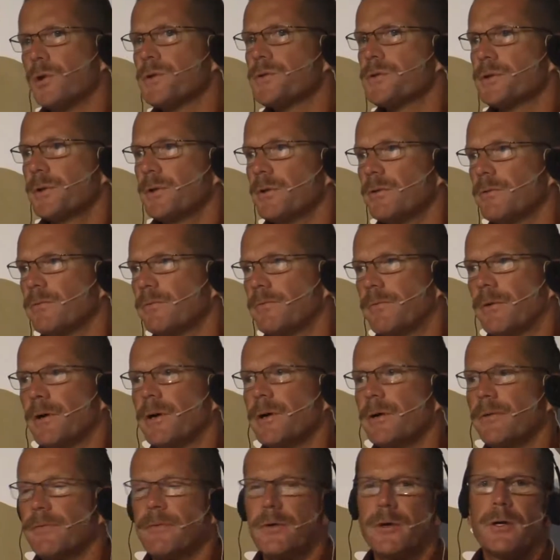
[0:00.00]
still
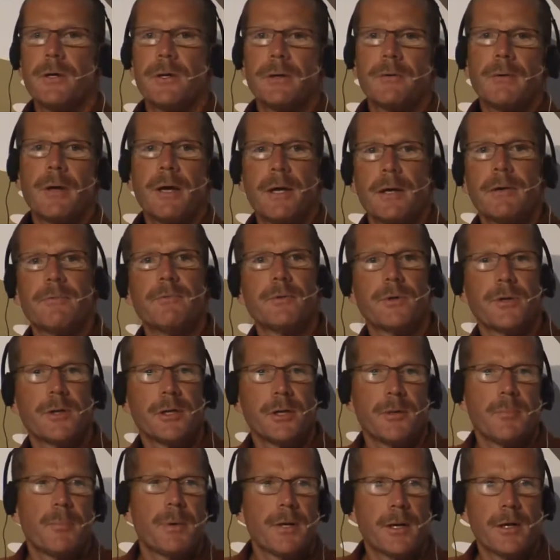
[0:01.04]
very, very heavily
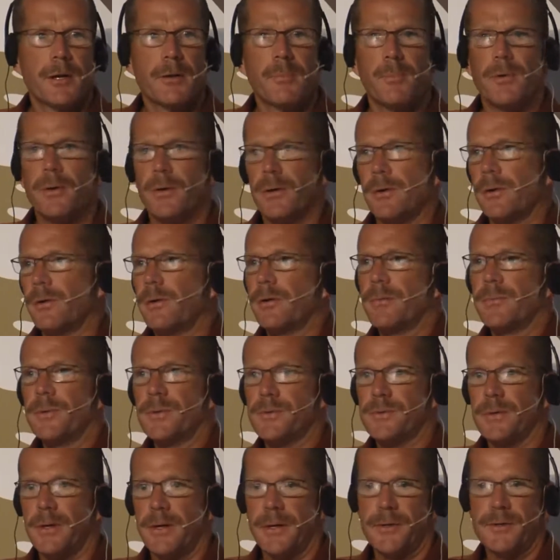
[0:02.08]
dependent upon
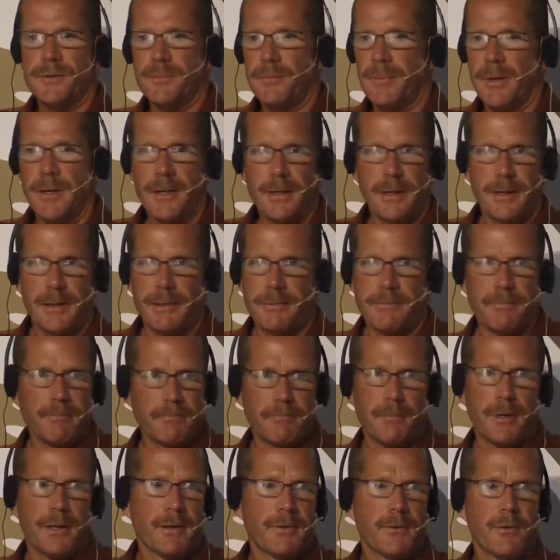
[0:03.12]
herbicides
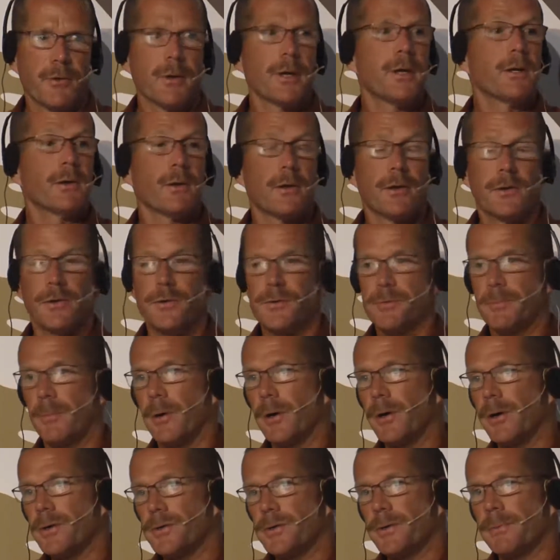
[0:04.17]
by a great large
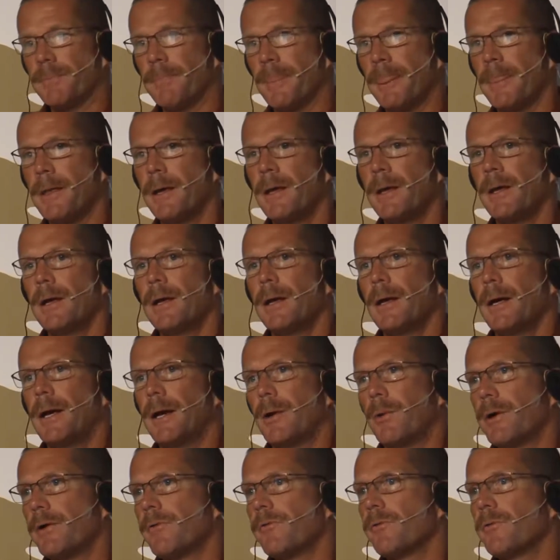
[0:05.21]
margin.
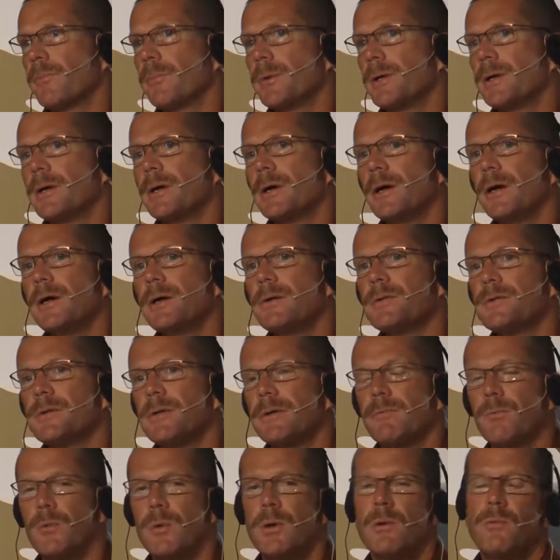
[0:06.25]
However, because of
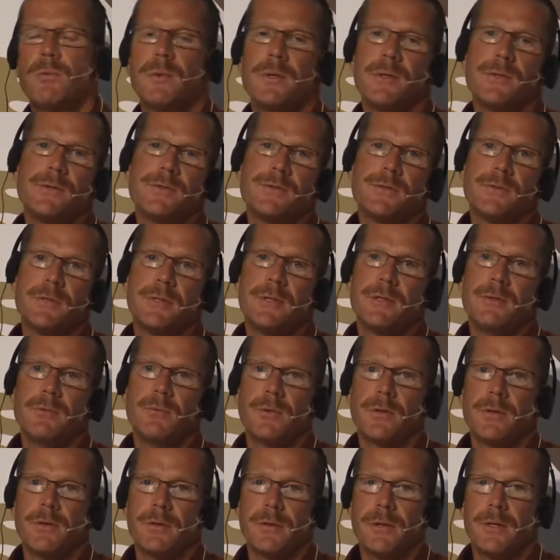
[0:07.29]
what we see
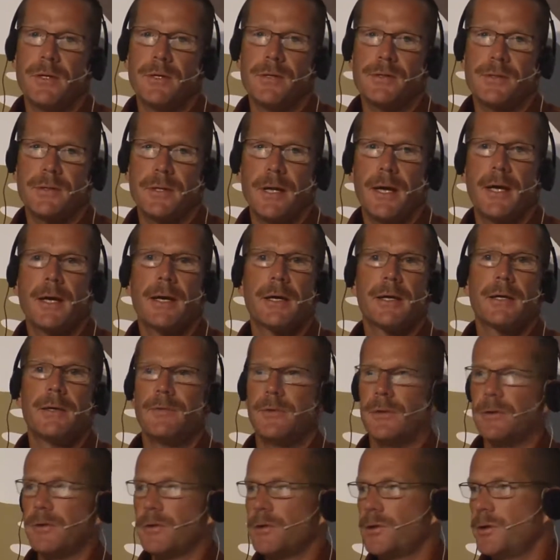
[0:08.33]
with the stacking,
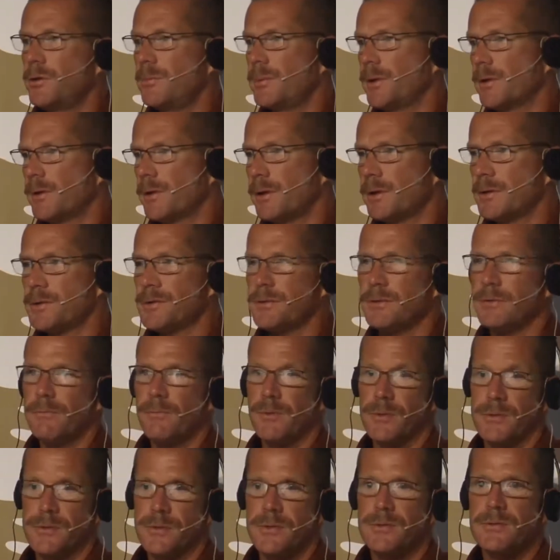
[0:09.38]
the accumulation of
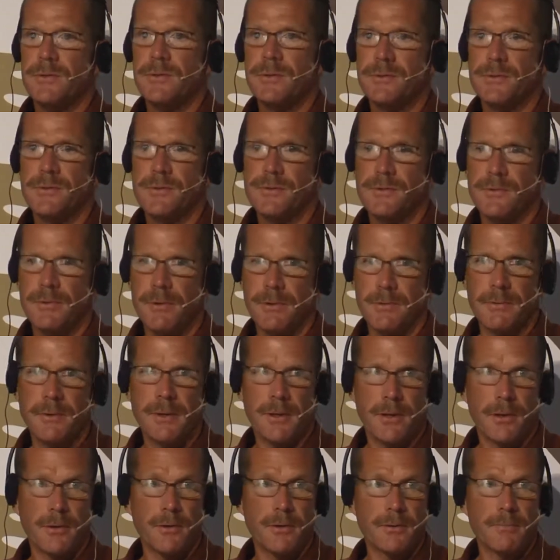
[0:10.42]
resistances in
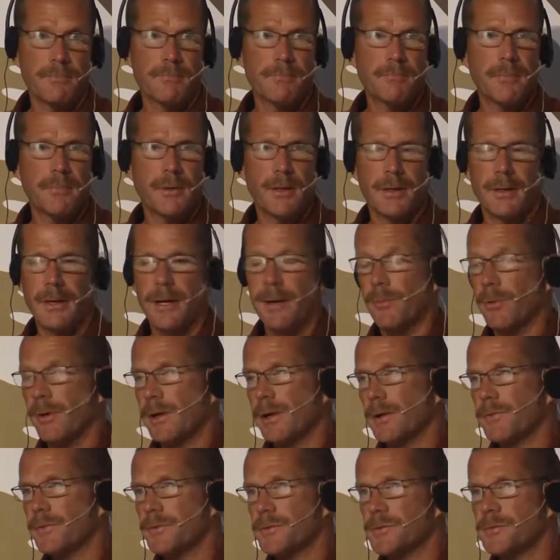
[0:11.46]
our
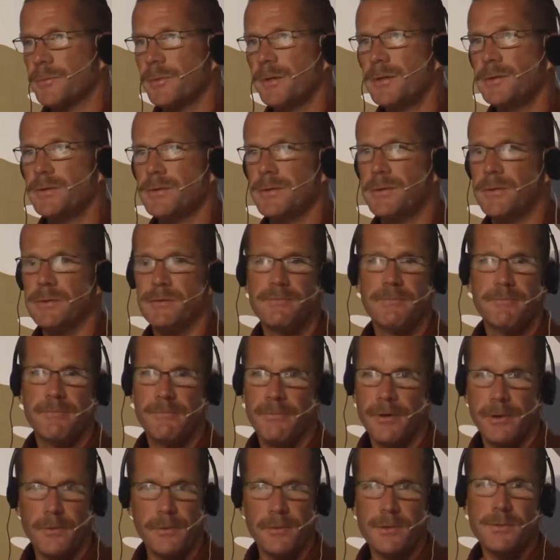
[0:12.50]
amaranthus species,
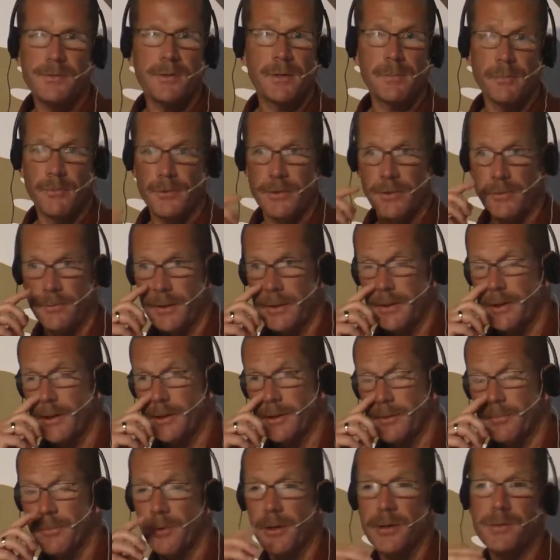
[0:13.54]
fairly similar to what
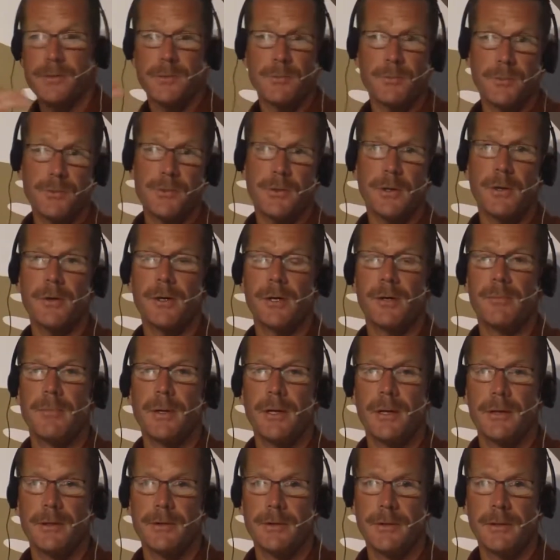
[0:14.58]
Dr. Preston was talking
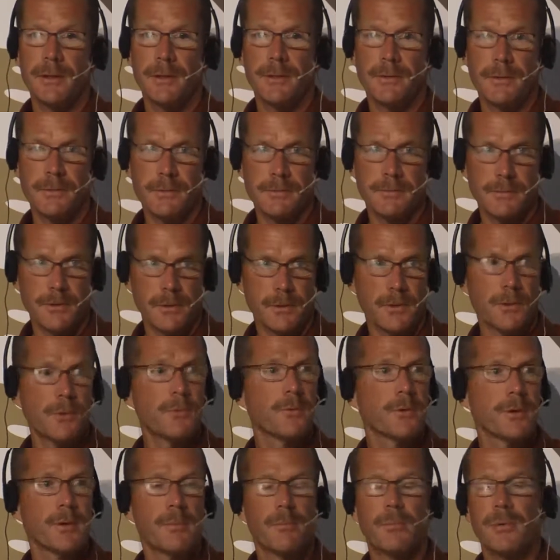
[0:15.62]
about in the
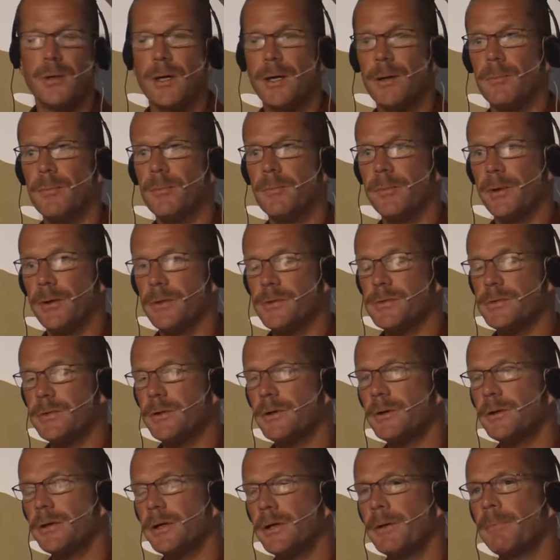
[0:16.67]
lowlium problem in
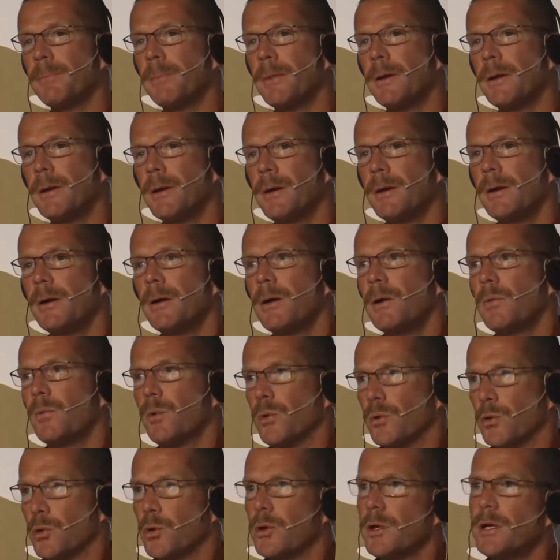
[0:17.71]
Australia,
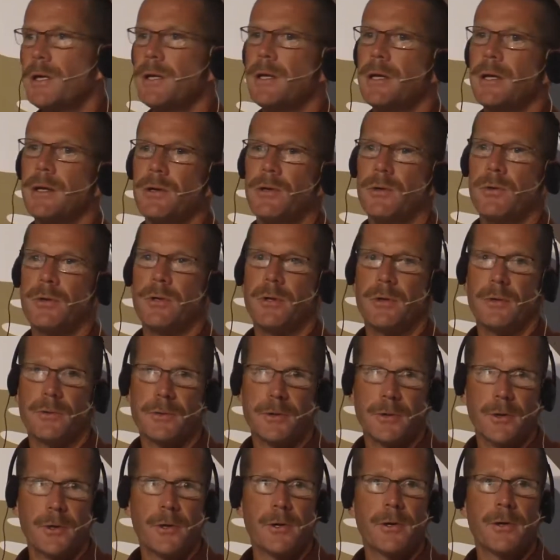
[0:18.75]
we're looking at doing
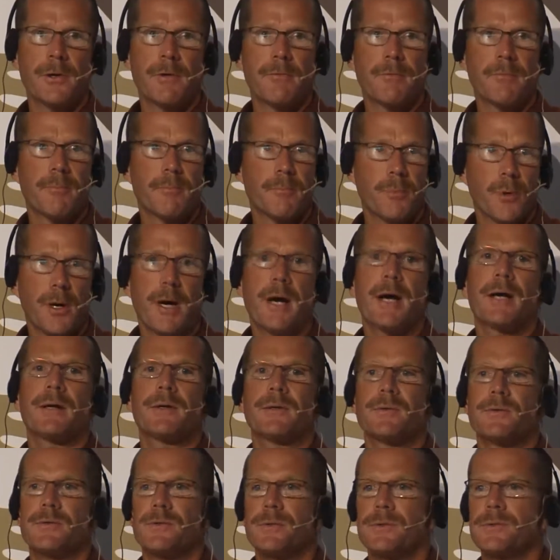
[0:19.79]
alternative
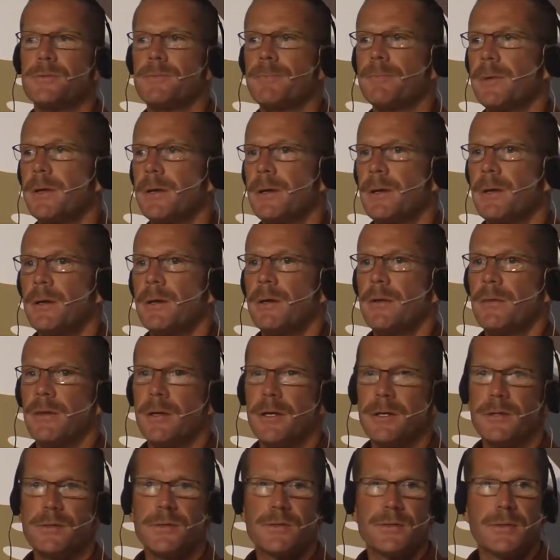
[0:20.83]
practices.
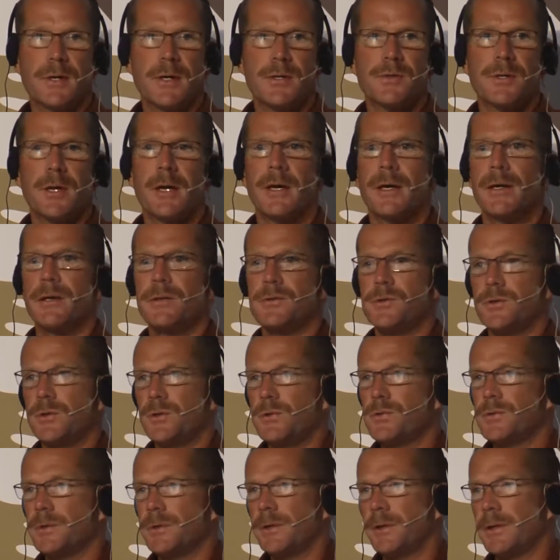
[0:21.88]
Things such as
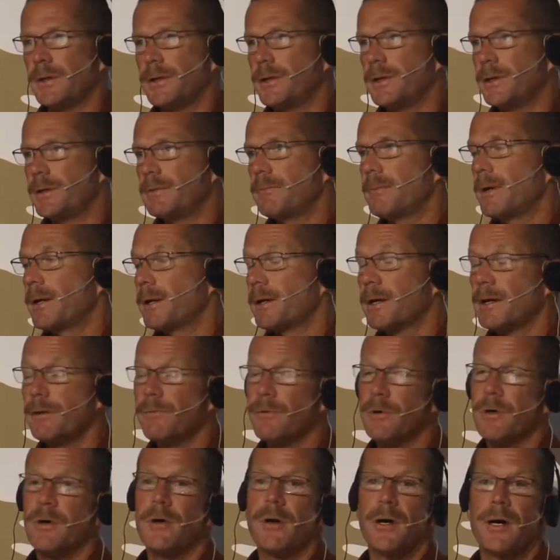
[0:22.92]
using a cover
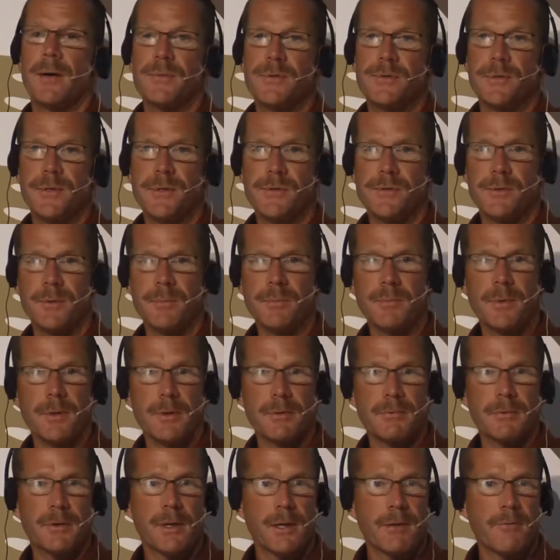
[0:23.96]
crop system, a
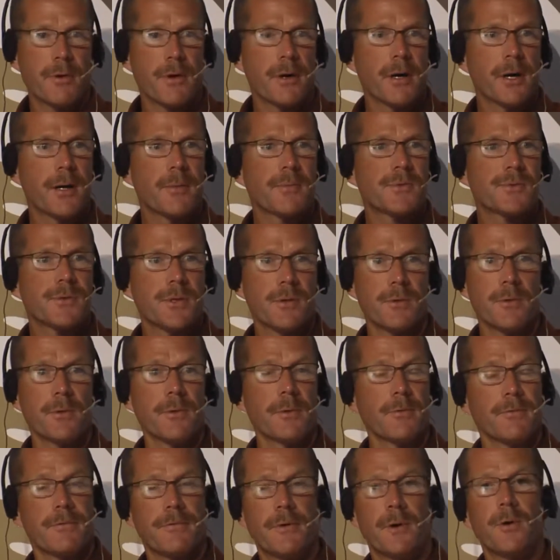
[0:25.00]
cover crop sown in
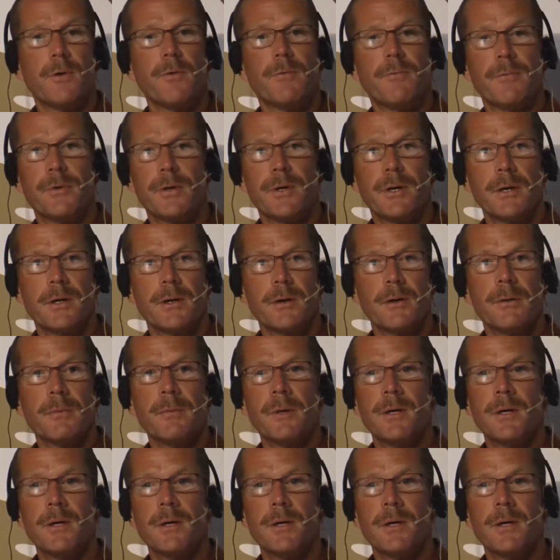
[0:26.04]
the fall of the year